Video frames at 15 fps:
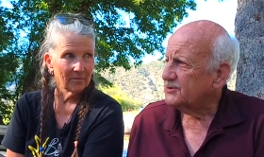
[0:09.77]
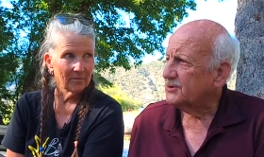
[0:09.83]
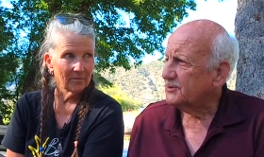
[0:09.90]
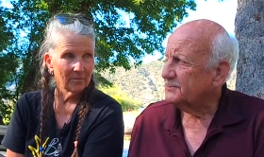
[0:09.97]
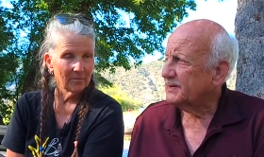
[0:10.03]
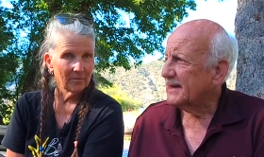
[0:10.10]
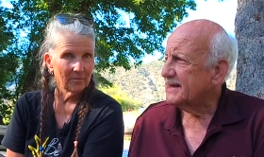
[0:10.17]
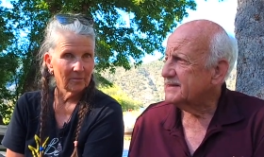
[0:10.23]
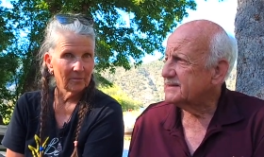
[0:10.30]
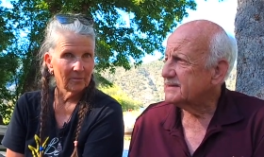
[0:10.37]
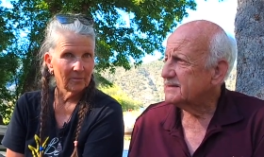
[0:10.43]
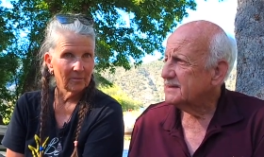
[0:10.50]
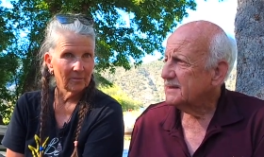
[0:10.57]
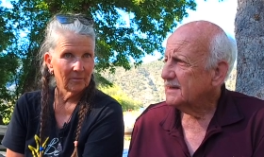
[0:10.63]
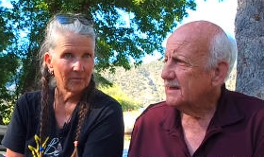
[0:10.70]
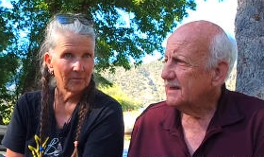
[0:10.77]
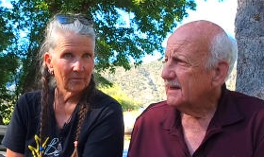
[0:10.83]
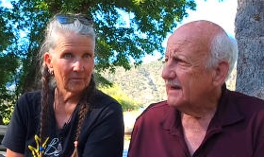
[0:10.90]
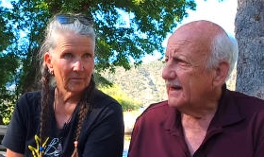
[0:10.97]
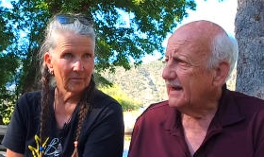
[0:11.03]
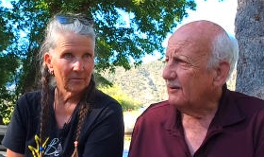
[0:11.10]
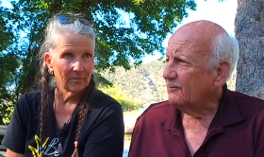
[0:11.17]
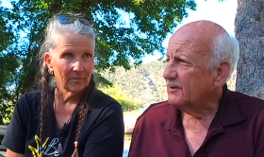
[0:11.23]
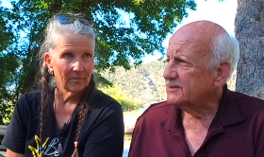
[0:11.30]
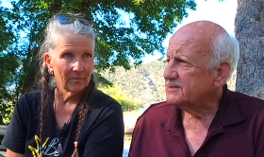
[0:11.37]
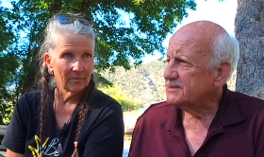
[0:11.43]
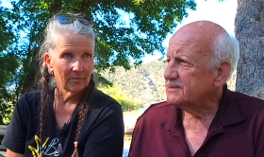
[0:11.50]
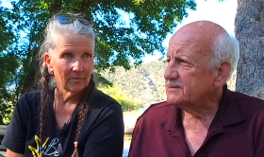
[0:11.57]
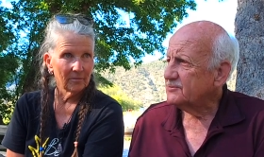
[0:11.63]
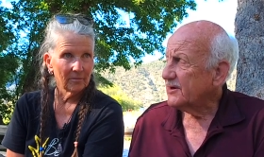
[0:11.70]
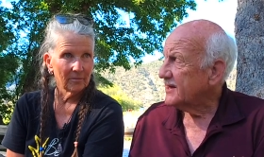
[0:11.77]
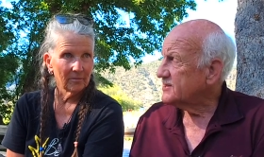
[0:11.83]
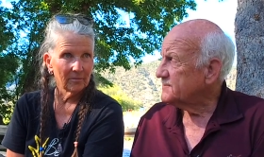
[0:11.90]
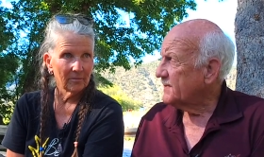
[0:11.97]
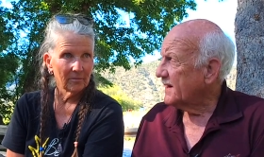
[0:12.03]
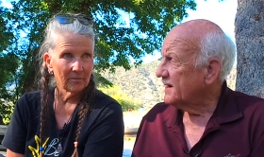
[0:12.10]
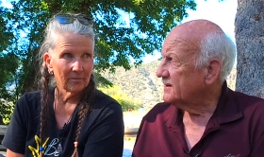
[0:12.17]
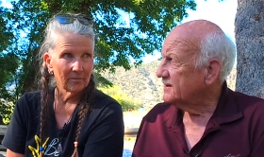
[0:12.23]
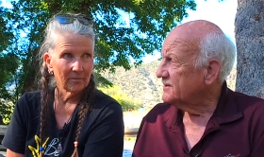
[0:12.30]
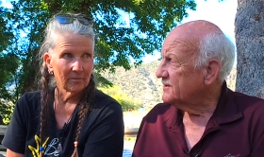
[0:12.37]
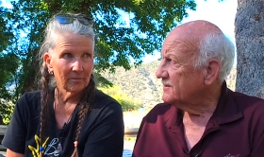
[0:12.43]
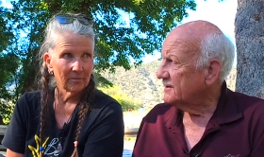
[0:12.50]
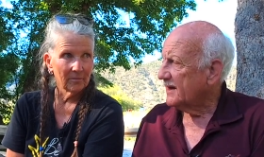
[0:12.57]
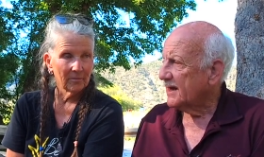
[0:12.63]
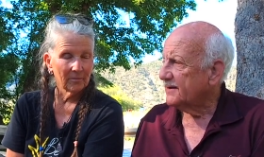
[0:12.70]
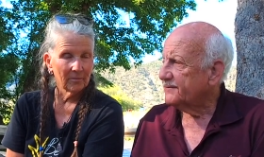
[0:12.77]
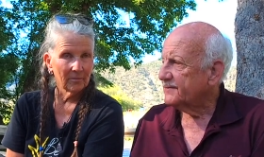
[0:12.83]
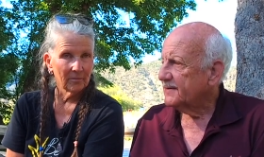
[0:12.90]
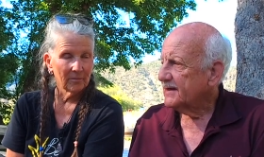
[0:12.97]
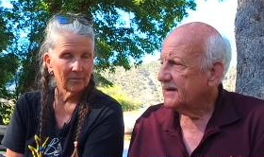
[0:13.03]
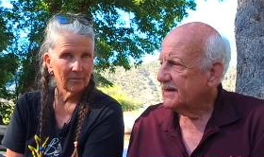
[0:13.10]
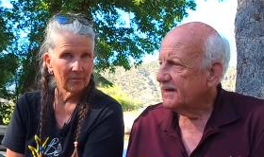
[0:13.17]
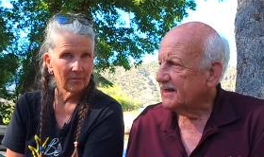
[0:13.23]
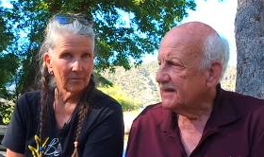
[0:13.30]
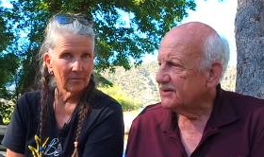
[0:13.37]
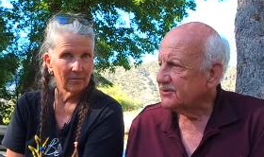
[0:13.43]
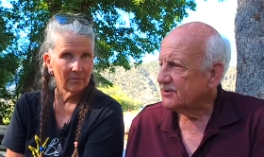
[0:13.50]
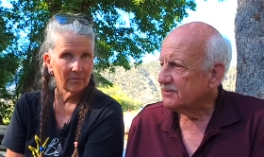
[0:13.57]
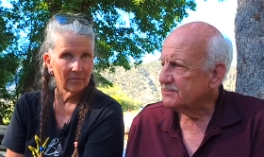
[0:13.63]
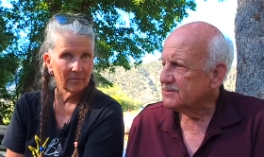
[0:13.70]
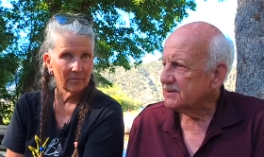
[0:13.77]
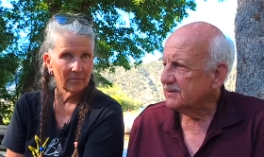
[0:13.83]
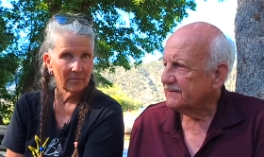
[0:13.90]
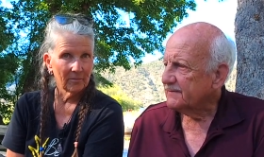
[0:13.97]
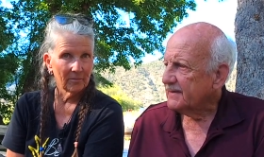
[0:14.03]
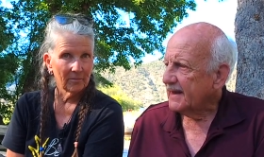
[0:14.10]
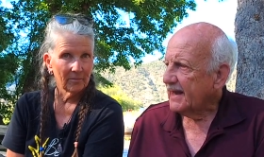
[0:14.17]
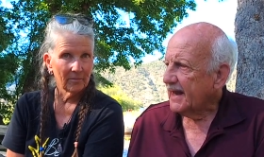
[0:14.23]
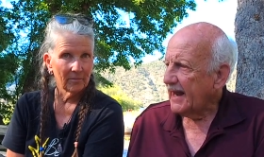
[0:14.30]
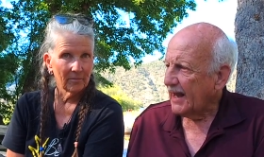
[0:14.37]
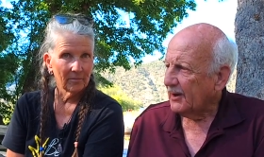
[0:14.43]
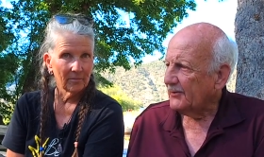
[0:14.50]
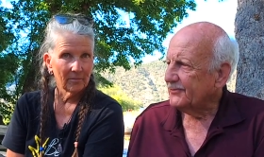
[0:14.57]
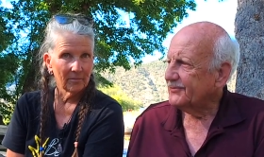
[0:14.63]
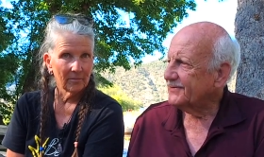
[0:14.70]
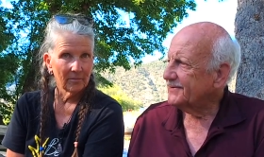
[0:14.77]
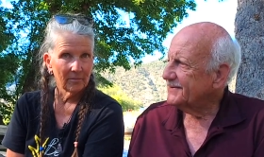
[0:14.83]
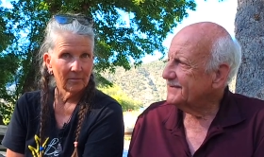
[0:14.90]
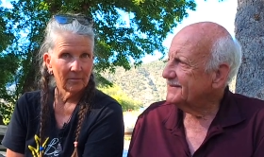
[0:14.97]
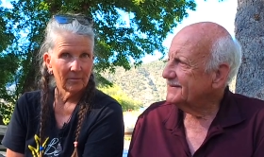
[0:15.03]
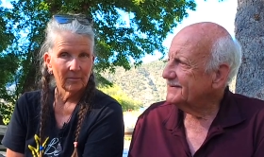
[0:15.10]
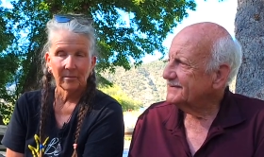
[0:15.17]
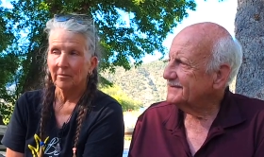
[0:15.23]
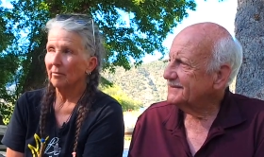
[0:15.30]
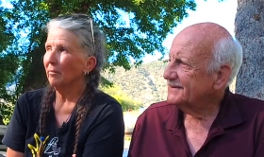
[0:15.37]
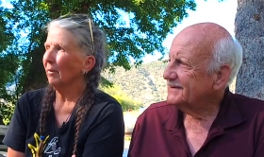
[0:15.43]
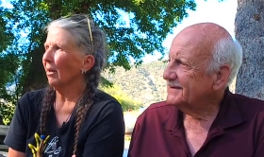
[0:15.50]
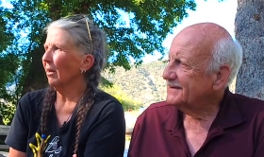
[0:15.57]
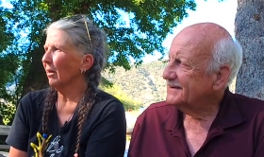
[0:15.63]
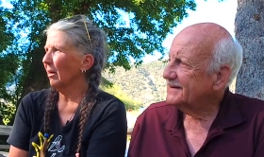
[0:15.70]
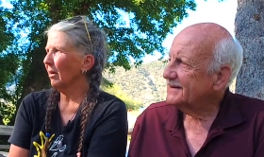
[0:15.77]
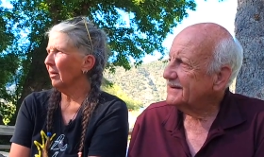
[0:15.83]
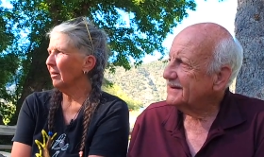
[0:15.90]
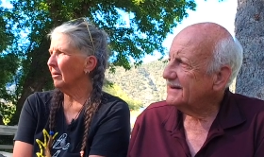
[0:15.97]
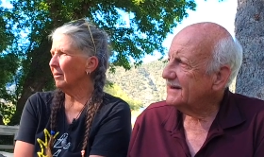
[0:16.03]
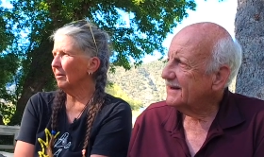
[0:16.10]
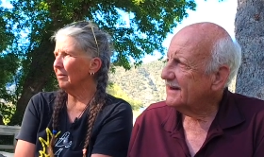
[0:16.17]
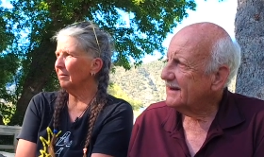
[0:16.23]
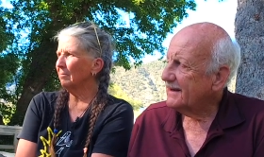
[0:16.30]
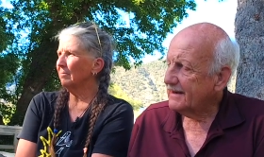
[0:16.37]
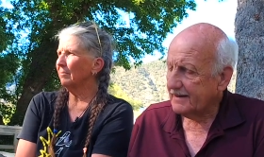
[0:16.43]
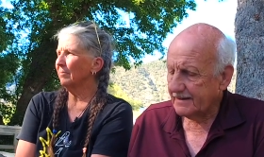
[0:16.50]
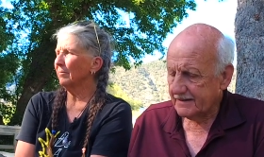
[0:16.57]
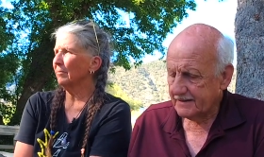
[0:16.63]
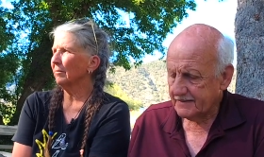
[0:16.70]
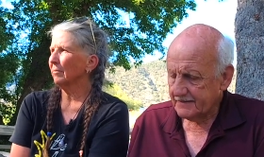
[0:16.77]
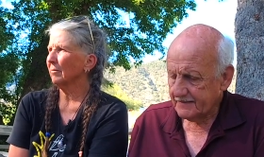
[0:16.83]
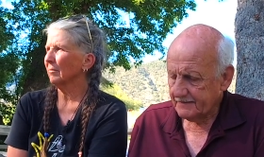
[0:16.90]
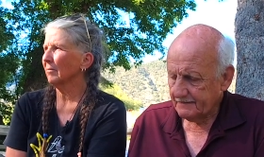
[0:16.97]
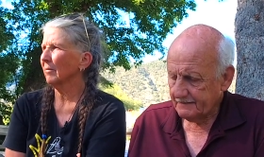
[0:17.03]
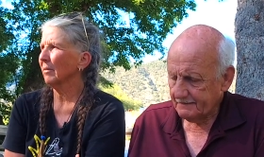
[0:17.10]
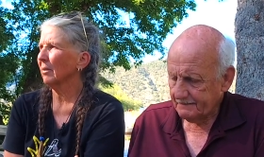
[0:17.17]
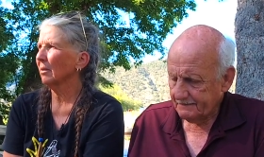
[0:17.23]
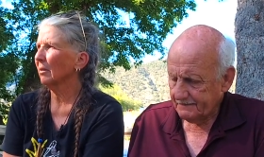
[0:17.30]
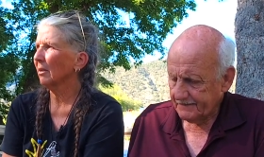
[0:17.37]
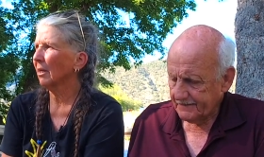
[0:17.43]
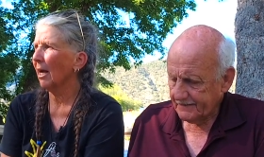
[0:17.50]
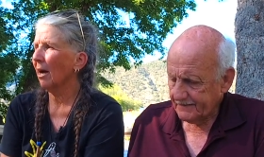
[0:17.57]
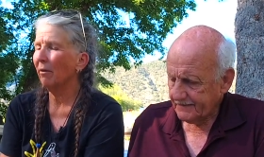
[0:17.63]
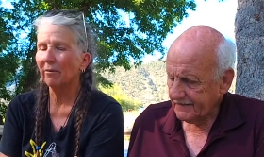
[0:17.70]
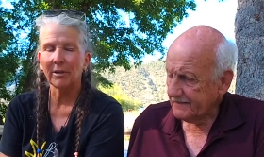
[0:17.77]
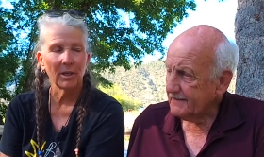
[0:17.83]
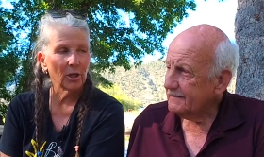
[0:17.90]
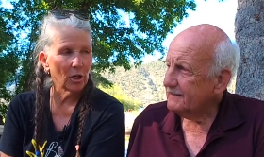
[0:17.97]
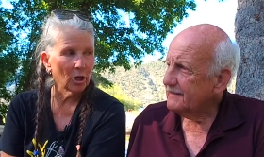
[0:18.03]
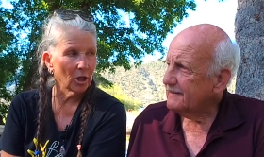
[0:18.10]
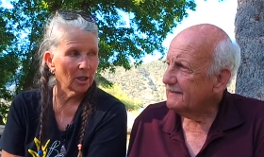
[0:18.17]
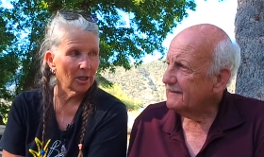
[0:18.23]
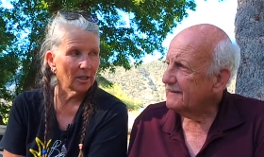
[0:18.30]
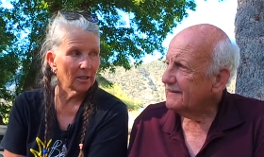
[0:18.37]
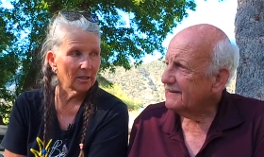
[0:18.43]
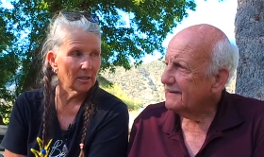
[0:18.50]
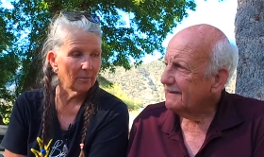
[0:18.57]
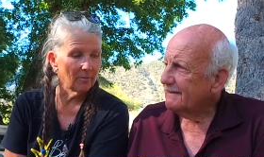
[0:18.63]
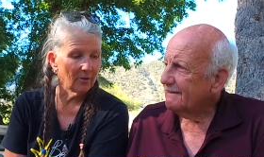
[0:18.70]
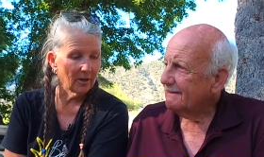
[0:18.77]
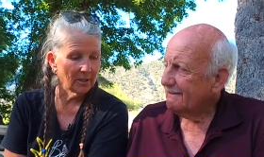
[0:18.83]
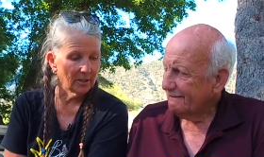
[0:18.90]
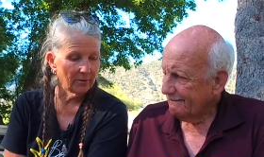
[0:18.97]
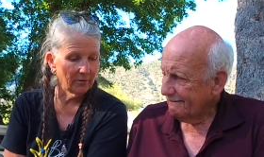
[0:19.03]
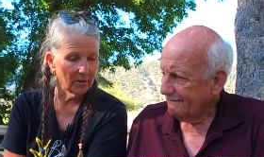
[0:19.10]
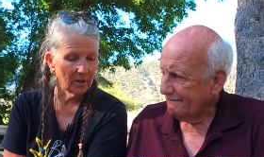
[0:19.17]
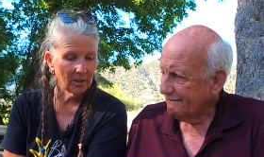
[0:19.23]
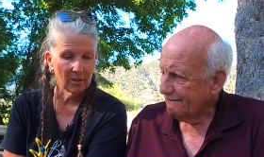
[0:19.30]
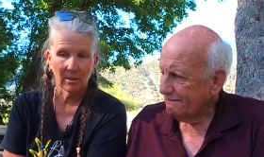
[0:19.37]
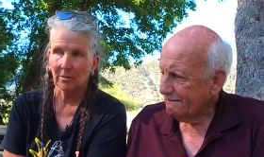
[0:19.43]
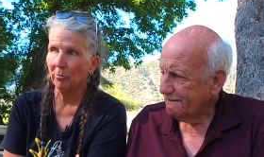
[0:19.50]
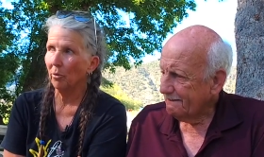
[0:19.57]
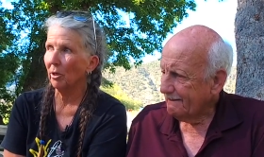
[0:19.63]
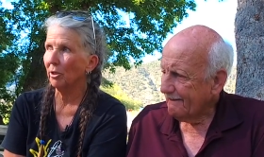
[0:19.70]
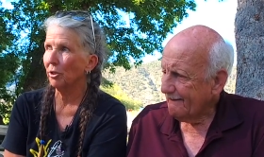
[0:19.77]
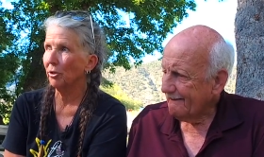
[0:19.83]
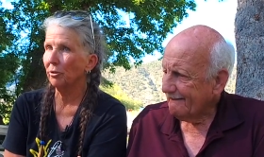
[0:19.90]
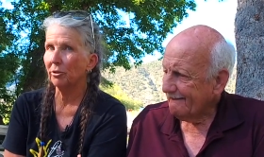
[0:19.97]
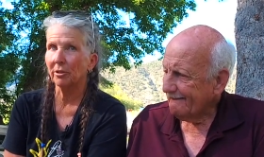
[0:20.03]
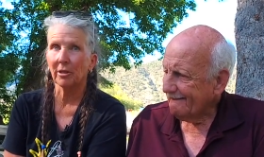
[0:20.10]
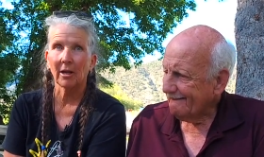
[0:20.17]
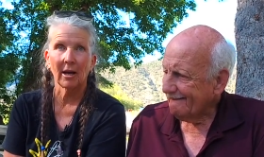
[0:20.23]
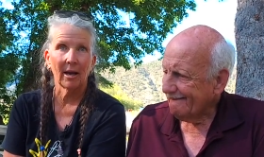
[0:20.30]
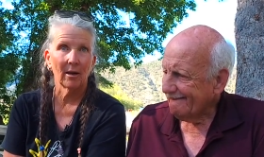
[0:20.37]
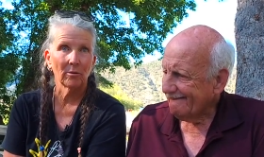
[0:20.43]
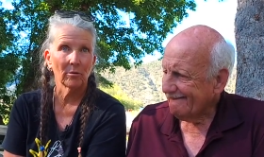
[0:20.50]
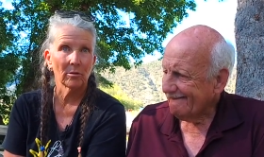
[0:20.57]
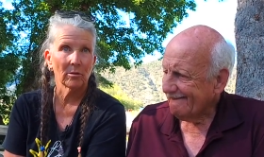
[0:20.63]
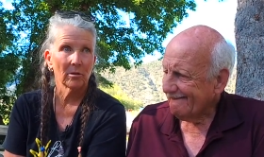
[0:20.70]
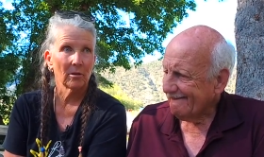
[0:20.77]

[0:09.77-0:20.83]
Speaker 1: took place, and what's transpired in your life in terms of health.
Speaker 2: Um, Calvin and Curtis, some friends of ours, brought you to the house.